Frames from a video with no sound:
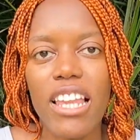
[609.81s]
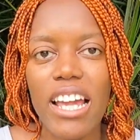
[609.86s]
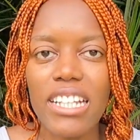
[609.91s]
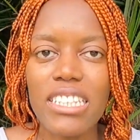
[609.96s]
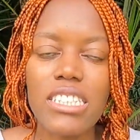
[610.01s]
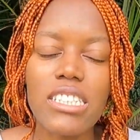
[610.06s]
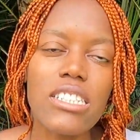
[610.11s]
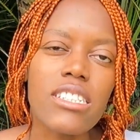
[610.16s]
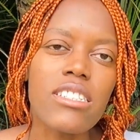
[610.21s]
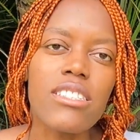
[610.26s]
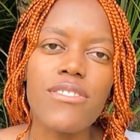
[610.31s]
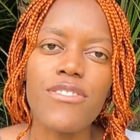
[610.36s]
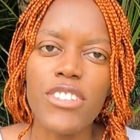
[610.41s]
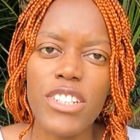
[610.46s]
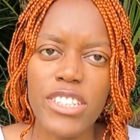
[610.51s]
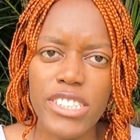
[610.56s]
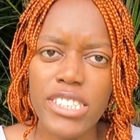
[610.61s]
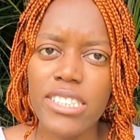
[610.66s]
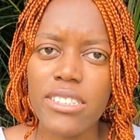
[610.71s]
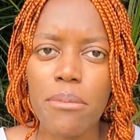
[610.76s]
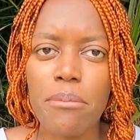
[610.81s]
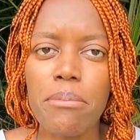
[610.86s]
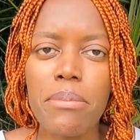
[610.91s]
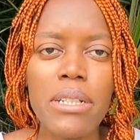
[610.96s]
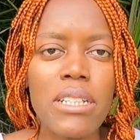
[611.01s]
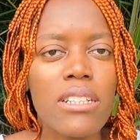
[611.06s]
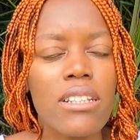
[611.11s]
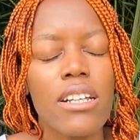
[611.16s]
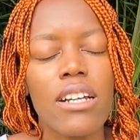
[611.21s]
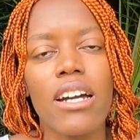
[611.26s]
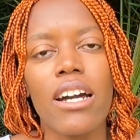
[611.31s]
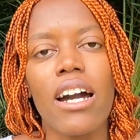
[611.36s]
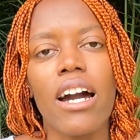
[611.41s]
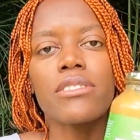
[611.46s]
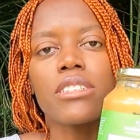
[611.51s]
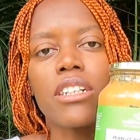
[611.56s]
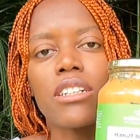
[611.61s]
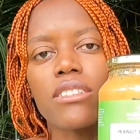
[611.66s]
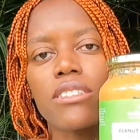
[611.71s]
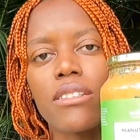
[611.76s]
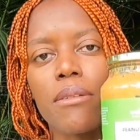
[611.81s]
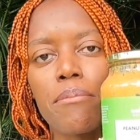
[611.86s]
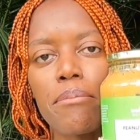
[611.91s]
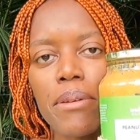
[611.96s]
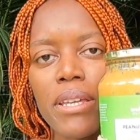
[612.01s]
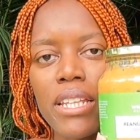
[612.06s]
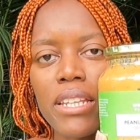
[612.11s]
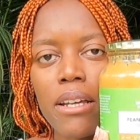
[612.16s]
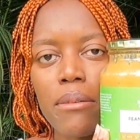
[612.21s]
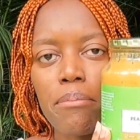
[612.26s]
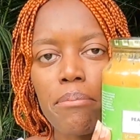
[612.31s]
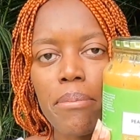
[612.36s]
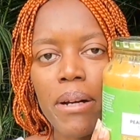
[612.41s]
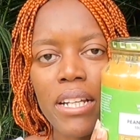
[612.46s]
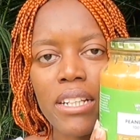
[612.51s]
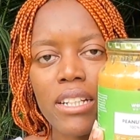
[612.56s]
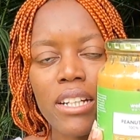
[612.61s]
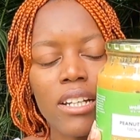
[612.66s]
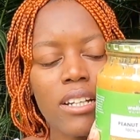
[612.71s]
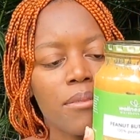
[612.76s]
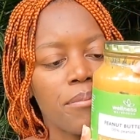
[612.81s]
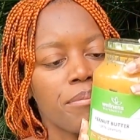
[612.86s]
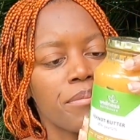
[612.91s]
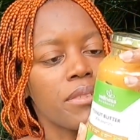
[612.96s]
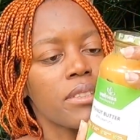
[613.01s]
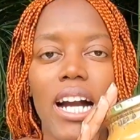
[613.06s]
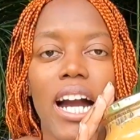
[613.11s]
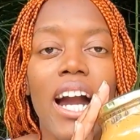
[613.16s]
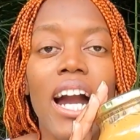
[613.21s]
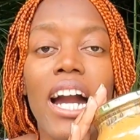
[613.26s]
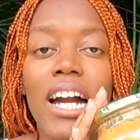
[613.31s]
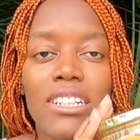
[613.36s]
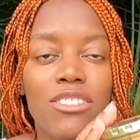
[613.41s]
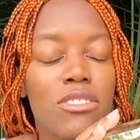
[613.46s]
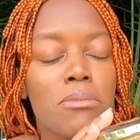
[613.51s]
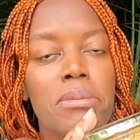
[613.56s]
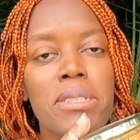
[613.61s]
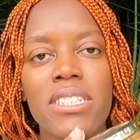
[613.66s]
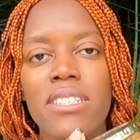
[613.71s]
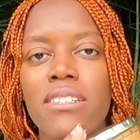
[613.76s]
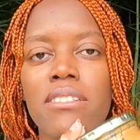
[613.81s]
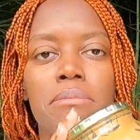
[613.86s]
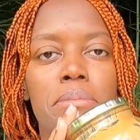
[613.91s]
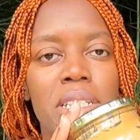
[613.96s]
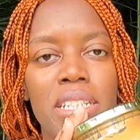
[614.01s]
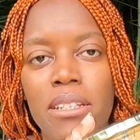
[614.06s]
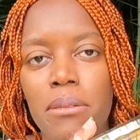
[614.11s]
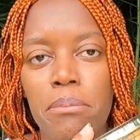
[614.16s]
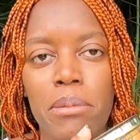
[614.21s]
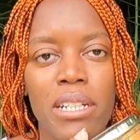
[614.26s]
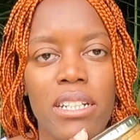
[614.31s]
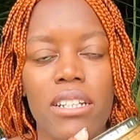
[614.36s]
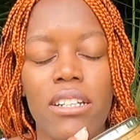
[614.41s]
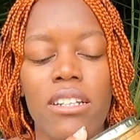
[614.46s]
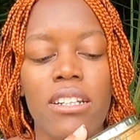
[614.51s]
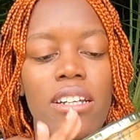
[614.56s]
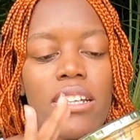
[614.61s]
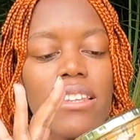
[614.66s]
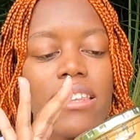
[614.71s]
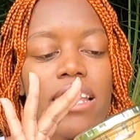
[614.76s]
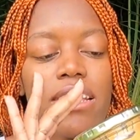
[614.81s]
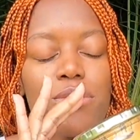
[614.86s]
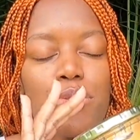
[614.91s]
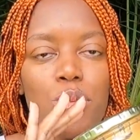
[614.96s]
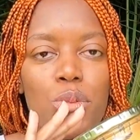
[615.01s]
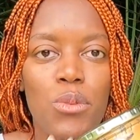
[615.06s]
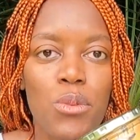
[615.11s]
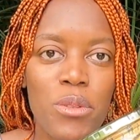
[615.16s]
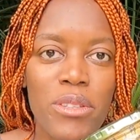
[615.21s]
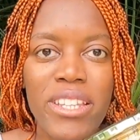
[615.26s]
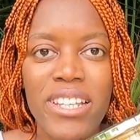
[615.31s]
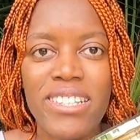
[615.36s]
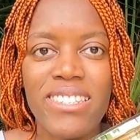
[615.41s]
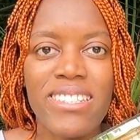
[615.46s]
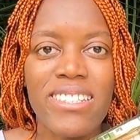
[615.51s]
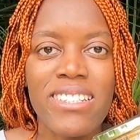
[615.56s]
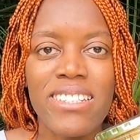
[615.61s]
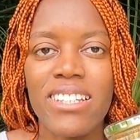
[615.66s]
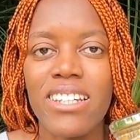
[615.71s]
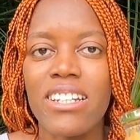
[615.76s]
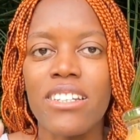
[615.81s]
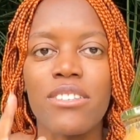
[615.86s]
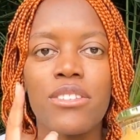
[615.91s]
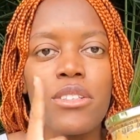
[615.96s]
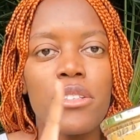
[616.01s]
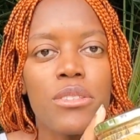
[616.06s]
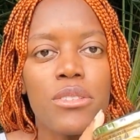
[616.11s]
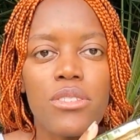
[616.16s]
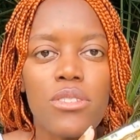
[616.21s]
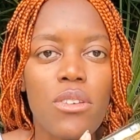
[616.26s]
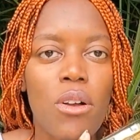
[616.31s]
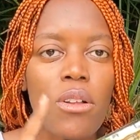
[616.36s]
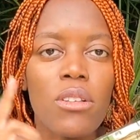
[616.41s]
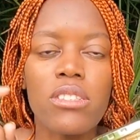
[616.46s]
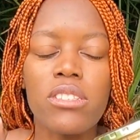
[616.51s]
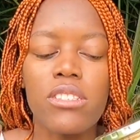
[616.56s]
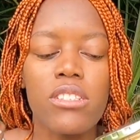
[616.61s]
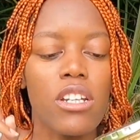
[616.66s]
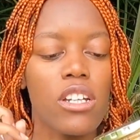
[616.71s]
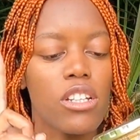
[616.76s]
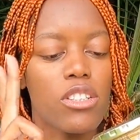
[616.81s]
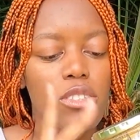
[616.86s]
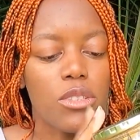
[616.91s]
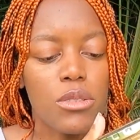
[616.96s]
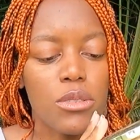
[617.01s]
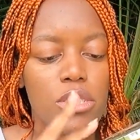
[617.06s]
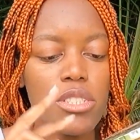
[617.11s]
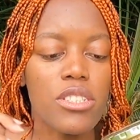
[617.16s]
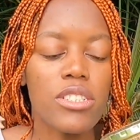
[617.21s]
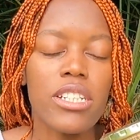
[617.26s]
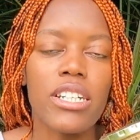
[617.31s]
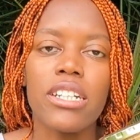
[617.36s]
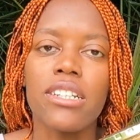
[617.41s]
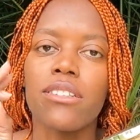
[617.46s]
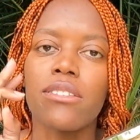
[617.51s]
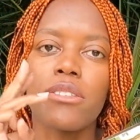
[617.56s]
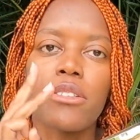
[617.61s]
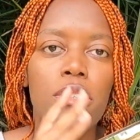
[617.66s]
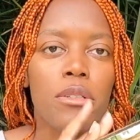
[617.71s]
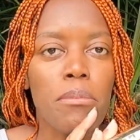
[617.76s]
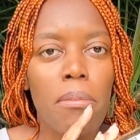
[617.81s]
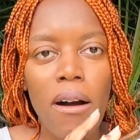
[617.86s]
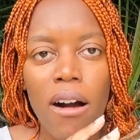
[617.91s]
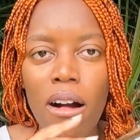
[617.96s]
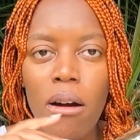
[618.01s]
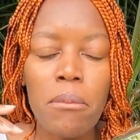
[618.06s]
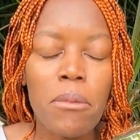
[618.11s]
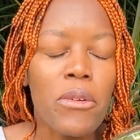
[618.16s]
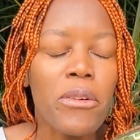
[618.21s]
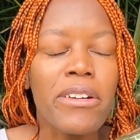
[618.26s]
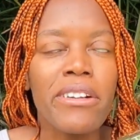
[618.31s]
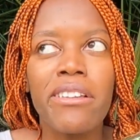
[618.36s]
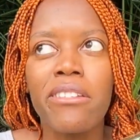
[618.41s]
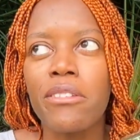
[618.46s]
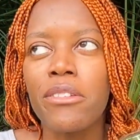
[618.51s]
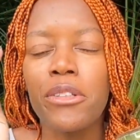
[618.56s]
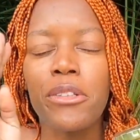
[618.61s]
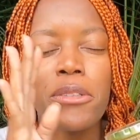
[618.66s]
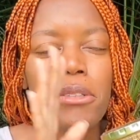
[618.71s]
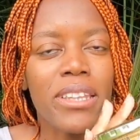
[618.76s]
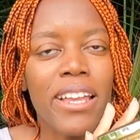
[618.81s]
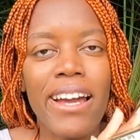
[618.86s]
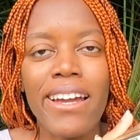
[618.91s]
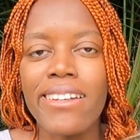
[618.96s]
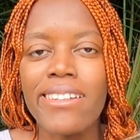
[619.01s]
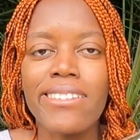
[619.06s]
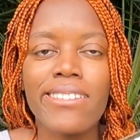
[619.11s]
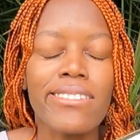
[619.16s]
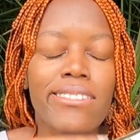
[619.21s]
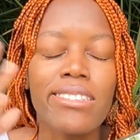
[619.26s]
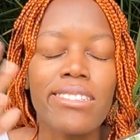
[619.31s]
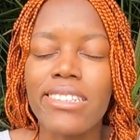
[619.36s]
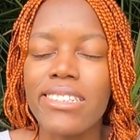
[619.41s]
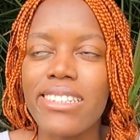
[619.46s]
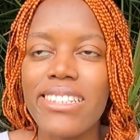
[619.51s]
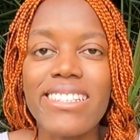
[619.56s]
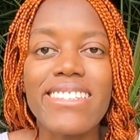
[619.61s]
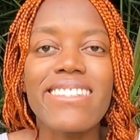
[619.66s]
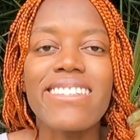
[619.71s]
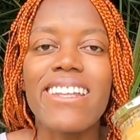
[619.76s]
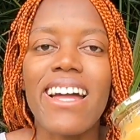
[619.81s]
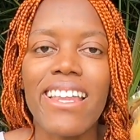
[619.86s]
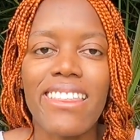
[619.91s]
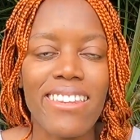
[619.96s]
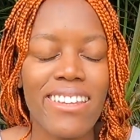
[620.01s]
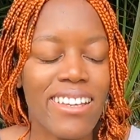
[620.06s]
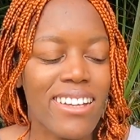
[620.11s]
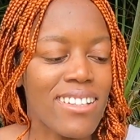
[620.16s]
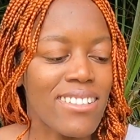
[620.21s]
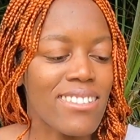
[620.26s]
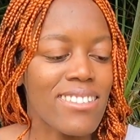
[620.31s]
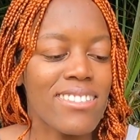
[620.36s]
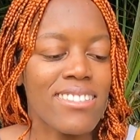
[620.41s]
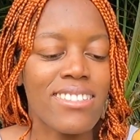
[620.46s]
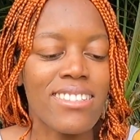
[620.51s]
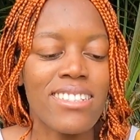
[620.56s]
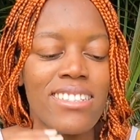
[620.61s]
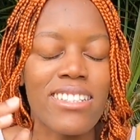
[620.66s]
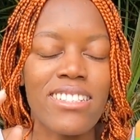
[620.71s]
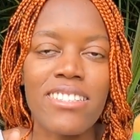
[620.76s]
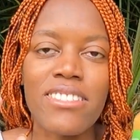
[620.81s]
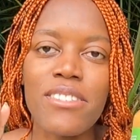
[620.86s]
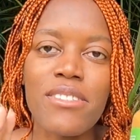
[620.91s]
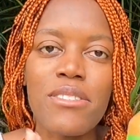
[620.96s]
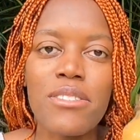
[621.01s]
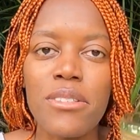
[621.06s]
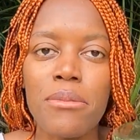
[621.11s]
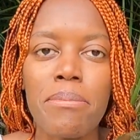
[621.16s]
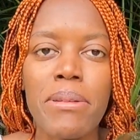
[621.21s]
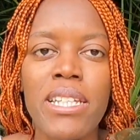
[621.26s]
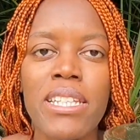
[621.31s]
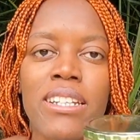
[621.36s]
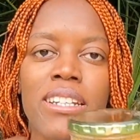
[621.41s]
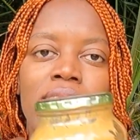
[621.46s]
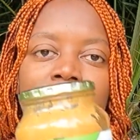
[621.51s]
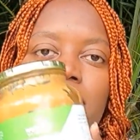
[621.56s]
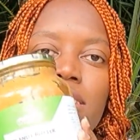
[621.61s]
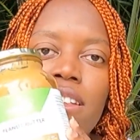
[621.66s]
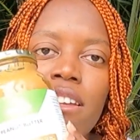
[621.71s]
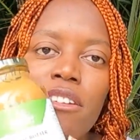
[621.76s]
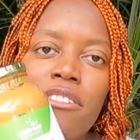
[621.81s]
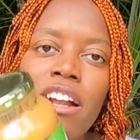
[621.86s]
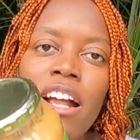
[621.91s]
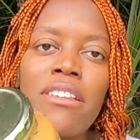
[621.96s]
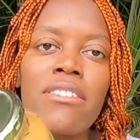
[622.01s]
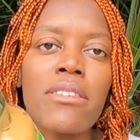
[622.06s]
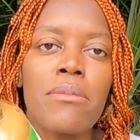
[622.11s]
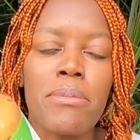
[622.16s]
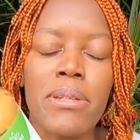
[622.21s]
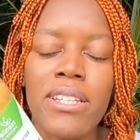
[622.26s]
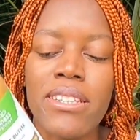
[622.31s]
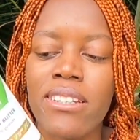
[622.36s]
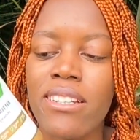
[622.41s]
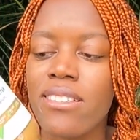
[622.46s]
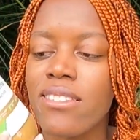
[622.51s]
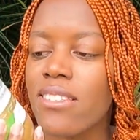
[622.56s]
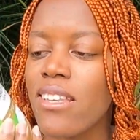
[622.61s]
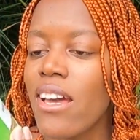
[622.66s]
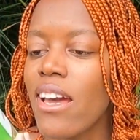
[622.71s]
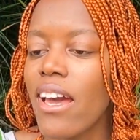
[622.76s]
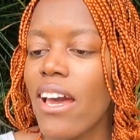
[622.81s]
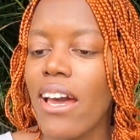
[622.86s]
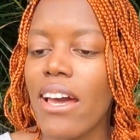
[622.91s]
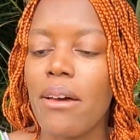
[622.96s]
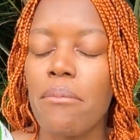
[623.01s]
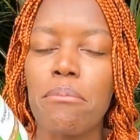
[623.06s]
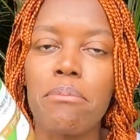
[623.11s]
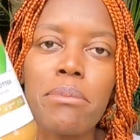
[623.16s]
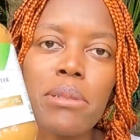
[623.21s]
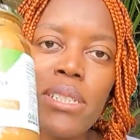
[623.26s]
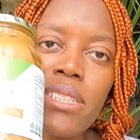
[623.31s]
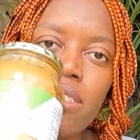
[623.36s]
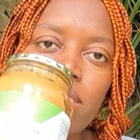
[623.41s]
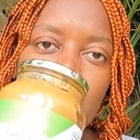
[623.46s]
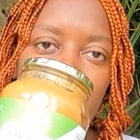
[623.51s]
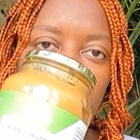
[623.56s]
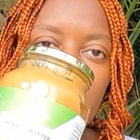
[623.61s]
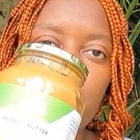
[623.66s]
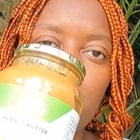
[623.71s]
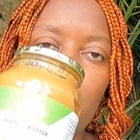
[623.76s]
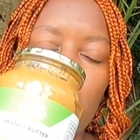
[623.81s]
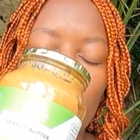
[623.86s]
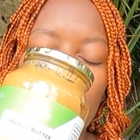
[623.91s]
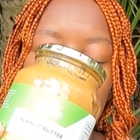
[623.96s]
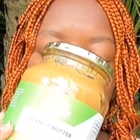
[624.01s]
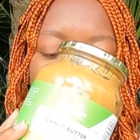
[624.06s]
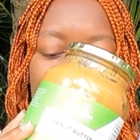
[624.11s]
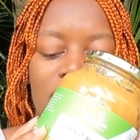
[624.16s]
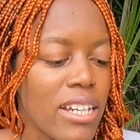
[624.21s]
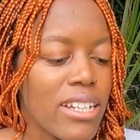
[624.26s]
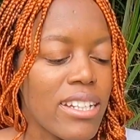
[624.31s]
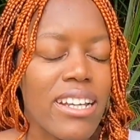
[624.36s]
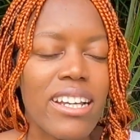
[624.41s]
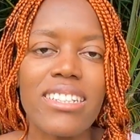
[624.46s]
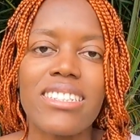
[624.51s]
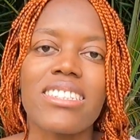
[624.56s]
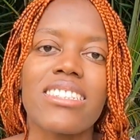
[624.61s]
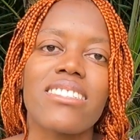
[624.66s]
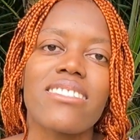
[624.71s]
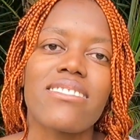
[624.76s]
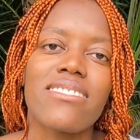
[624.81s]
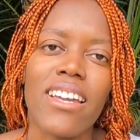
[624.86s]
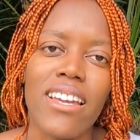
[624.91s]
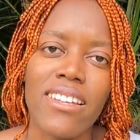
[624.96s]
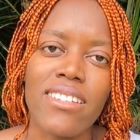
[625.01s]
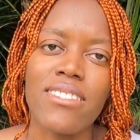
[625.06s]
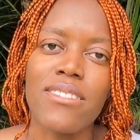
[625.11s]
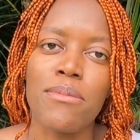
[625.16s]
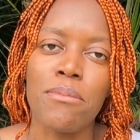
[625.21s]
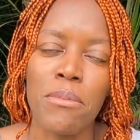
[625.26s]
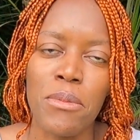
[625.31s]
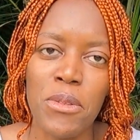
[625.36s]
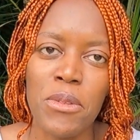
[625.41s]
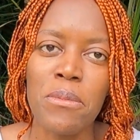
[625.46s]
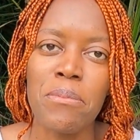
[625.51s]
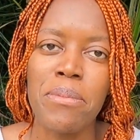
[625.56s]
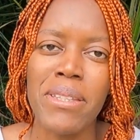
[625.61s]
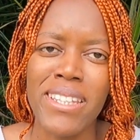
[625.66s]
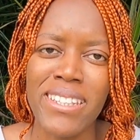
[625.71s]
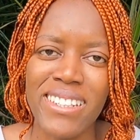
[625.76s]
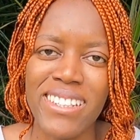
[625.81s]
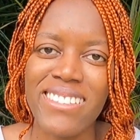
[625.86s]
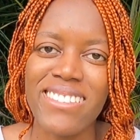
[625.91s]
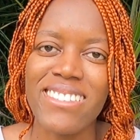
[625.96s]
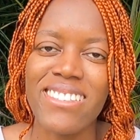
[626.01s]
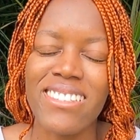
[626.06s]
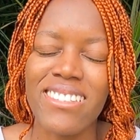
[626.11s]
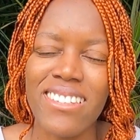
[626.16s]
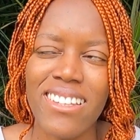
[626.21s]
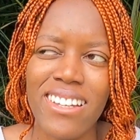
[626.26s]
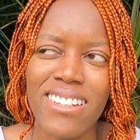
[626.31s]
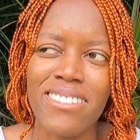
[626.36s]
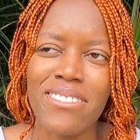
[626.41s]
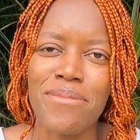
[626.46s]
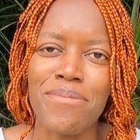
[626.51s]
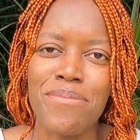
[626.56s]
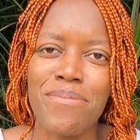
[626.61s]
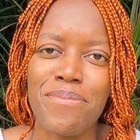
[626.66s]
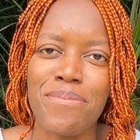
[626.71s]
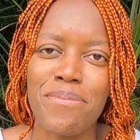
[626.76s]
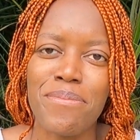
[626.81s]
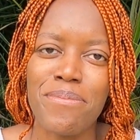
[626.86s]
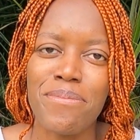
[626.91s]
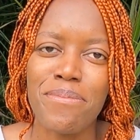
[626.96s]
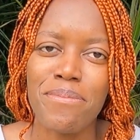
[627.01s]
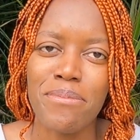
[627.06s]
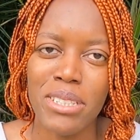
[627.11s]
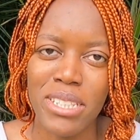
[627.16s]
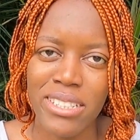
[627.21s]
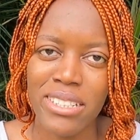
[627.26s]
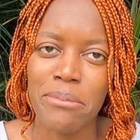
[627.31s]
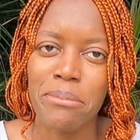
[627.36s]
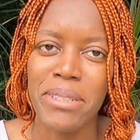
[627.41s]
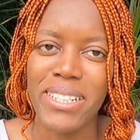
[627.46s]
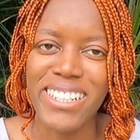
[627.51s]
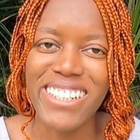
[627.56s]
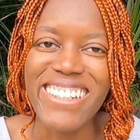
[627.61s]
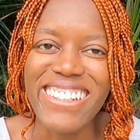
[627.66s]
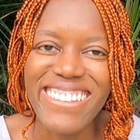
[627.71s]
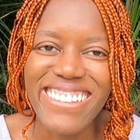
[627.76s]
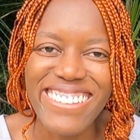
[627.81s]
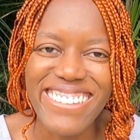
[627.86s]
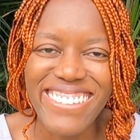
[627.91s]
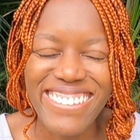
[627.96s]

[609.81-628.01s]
lunch. It's very simple. Got some peanut butter, 100% peanut butter. That's all that's in here. No salt, no sugar, no palm oil, no like, there's nothing else in here. They just took peanuts, they ground the peanuts and put it in a jar. It actually tastes more peanutty than peanut butter.